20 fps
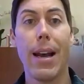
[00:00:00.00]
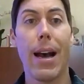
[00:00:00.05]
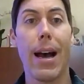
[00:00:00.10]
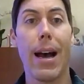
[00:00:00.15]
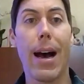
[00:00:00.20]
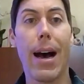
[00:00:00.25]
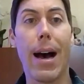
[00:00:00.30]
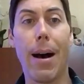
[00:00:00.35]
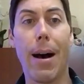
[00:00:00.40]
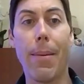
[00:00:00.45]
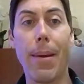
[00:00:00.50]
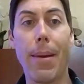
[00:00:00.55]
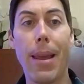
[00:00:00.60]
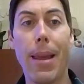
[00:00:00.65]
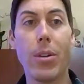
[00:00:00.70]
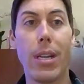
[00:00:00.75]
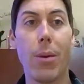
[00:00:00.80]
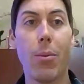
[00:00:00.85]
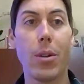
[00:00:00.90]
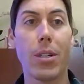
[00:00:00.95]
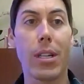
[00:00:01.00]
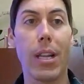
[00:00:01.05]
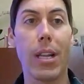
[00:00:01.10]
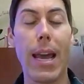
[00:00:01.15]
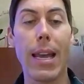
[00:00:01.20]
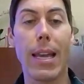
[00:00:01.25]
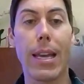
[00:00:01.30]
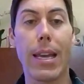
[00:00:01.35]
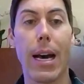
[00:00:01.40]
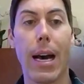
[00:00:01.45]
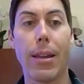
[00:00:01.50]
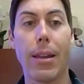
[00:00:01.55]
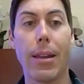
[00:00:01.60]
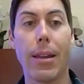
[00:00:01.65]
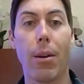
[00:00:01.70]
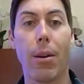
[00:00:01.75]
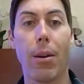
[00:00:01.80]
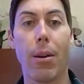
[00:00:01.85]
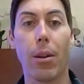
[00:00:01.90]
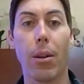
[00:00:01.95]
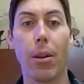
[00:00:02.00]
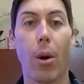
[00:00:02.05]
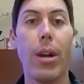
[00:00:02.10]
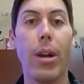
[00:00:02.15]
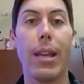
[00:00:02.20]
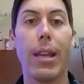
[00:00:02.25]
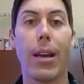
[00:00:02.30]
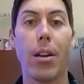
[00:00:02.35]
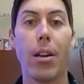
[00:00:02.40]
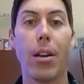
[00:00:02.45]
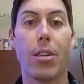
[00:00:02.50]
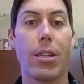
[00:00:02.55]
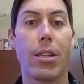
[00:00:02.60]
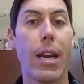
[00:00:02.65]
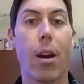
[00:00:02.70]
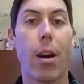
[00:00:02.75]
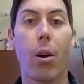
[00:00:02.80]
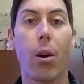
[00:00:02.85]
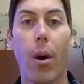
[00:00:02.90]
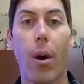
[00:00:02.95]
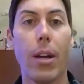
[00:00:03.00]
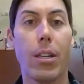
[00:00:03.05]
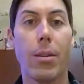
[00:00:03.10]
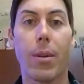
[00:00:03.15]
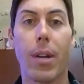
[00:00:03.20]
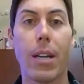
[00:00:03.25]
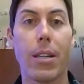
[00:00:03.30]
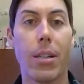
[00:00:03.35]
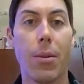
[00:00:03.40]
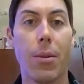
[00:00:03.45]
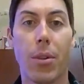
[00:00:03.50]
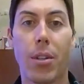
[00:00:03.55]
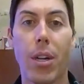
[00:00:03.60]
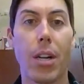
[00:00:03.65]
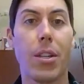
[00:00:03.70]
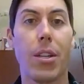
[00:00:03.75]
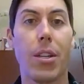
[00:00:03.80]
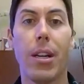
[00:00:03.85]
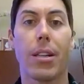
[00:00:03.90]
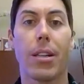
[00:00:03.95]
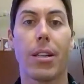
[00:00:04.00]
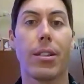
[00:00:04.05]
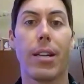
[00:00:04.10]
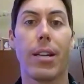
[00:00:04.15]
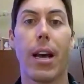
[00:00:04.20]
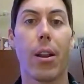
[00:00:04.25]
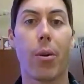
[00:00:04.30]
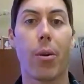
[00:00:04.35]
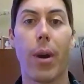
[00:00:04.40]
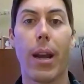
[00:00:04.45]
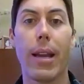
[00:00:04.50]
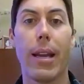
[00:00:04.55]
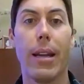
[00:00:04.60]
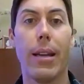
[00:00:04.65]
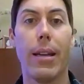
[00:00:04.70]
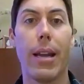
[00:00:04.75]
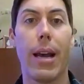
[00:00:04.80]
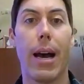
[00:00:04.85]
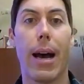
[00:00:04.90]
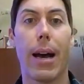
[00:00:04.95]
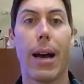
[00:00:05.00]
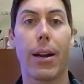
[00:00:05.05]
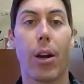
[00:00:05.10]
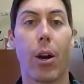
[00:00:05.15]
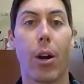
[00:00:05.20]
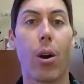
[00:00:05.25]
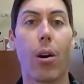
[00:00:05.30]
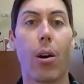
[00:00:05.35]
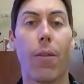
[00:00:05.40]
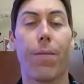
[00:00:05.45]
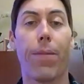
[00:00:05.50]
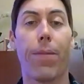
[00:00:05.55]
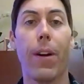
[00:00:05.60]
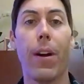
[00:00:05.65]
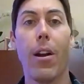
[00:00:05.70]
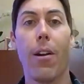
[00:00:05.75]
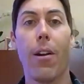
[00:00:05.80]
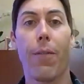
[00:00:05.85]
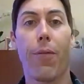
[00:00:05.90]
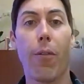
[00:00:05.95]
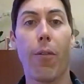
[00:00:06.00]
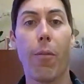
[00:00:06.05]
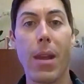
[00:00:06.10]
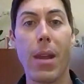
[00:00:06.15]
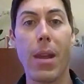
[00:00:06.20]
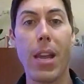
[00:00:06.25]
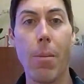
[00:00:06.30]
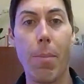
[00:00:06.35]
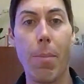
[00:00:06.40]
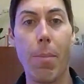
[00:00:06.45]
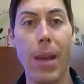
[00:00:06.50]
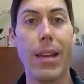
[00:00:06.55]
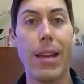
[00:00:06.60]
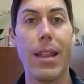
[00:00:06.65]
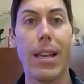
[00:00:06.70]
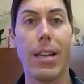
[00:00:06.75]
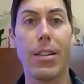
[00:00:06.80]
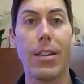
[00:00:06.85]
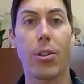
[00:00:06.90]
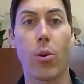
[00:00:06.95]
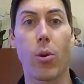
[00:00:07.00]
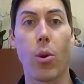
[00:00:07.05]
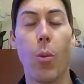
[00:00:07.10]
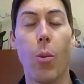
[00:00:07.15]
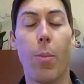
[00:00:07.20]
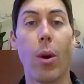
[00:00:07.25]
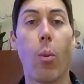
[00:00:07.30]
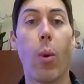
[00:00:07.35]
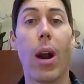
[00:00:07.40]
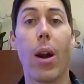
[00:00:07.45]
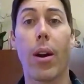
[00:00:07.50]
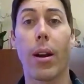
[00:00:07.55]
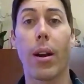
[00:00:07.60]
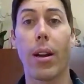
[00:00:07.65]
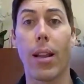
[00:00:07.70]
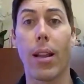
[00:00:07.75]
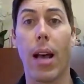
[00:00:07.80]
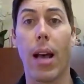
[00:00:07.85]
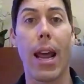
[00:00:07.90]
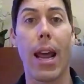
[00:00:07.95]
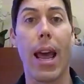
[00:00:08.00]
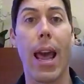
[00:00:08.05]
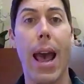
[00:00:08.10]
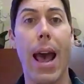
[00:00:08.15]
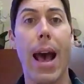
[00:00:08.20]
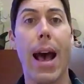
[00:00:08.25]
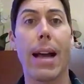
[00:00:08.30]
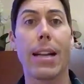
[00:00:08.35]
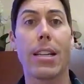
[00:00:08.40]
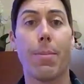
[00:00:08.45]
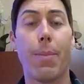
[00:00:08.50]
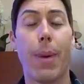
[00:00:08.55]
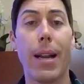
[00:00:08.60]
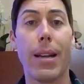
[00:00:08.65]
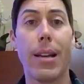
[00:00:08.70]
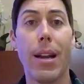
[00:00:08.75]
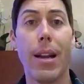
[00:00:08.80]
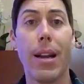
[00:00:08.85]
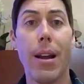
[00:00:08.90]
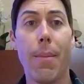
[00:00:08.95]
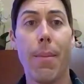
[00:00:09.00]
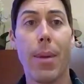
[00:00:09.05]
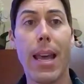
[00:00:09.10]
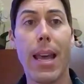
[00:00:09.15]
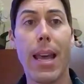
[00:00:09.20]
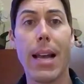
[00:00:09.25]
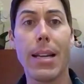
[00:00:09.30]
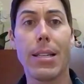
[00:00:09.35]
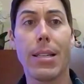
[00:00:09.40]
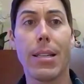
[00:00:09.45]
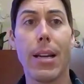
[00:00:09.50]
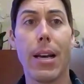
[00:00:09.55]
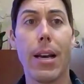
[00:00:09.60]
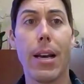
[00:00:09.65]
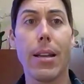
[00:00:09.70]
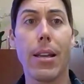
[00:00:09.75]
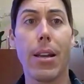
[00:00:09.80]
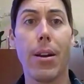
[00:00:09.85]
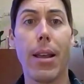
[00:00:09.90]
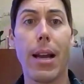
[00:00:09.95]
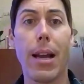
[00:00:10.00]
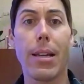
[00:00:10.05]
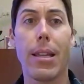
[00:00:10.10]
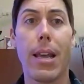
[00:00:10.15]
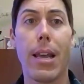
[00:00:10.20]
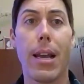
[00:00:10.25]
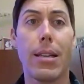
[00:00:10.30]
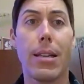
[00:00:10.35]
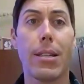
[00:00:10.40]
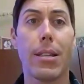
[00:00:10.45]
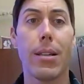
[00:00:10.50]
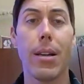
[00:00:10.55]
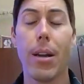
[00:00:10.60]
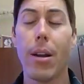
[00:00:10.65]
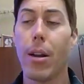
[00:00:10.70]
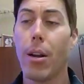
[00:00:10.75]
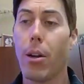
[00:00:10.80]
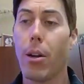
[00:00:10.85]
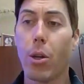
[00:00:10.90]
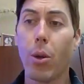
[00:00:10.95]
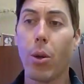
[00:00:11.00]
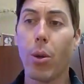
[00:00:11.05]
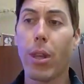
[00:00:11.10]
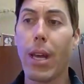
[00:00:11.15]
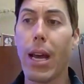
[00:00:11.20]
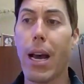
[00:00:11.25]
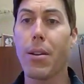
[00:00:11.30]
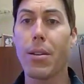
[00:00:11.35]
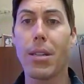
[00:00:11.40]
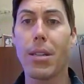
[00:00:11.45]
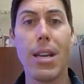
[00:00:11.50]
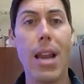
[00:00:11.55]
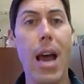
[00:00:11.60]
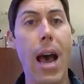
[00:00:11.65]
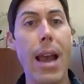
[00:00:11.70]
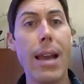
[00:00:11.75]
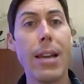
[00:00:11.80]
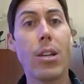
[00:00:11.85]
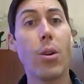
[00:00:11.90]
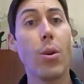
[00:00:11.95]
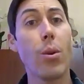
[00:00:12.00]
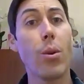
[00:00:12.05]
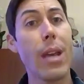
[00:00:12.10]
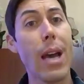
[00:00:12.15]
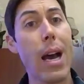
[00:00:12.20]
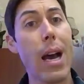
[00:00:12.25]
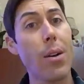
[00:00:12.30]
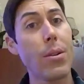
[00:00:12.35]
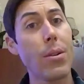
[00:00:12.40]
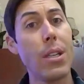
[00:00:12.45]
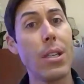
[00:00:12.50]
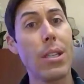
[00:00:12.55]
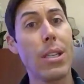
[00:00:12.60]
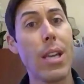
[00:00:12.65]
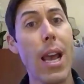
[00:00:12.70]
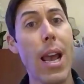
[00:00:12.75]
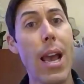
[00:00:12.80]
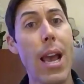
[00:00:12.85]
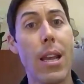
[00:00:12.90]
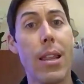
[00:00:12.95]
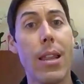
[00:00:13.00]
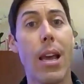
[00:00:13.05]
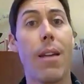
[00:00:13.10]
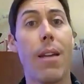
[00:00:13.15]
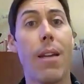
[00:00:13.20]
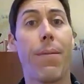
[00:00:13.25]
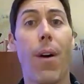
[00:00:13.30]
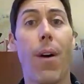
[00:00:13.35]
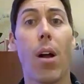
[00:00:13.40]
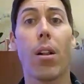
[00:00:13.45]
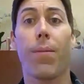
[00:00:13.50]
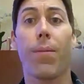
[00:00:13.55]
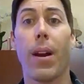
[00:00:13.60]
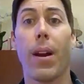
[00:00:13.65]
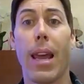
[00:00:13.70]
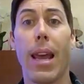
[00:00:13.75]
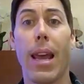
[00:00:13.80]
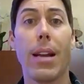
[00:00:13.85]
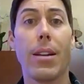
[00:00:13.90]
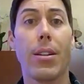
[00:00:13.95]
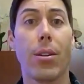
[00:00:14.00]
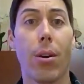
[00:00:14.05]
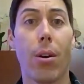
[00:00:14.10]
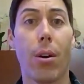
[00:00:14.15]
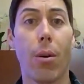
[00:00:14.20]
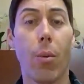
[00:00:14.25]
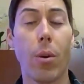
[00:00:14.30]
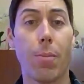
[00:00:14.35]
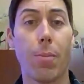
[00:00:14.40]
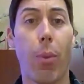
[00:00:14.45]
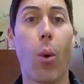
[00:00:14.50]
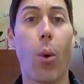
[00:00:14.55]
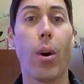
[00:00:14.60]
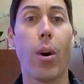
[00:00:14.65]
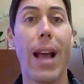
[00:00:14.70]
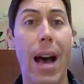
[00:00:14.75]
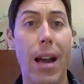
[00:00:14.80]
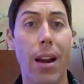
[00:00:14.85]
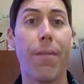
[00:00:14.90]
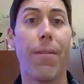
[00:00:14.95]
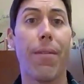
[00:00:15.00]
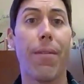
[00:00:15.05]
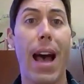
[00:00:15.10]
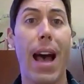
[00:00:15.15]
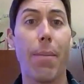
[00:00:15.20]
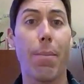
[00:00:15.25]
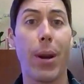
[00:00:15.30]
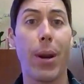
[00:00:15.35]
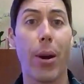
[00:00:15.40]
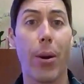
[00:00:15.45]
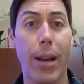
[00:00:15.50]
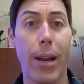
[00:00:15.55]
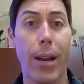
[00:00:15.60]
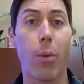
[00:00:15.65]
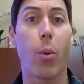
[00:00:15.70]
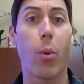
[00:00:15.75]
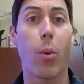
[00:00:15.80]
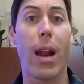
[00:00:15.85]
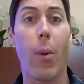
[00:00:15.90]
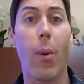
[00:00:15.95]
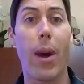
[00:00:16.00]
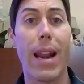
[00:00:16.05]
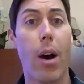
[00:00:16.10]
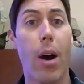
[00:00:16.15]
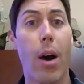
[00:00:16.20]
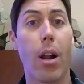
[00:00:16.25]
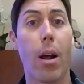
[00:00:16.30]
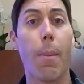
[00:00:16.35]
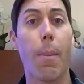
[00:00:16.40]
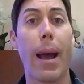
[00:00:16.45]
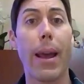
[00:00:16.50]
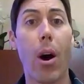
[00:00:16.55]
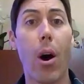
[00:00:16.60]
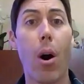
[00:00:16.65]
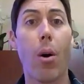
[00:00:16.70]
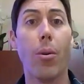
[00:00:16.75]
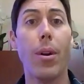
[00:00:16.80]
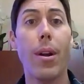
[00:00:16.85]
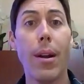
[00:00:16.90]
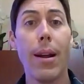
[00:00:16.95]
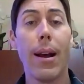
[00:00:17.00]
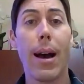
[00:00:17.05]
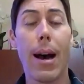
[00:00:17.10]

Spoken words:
it was like, learning on steroids, because it was such an accelerated curve for me being in this group and wearing a lot of hats. But that's, that's 2009, 2010, and then Faller Financial was born out of that period when I went out on my own.